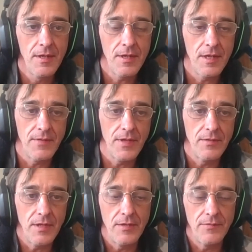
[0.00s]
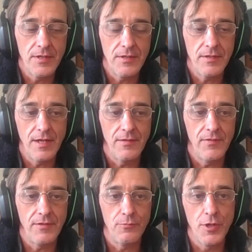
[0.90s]
And
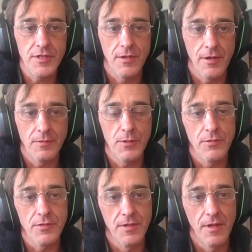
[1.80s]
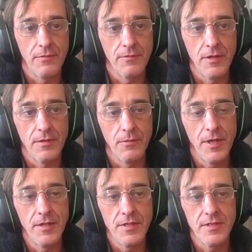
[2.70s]
that works a lot, because now their
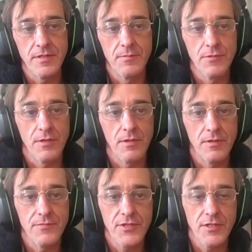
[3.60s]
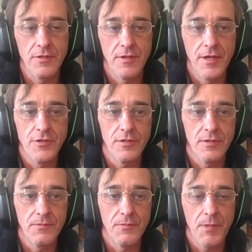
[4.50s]
awareness systems are of such a nature.
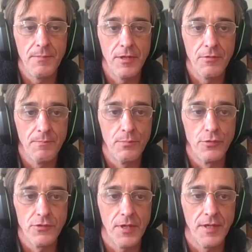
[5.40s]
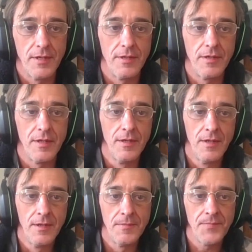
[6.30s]
The public reports regularly
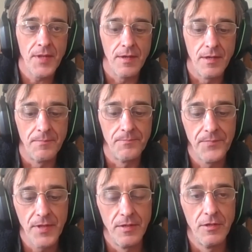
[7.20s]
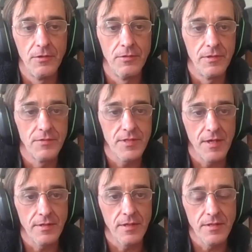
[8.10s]
new
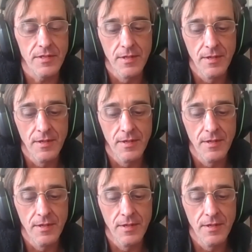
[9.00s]
sightings.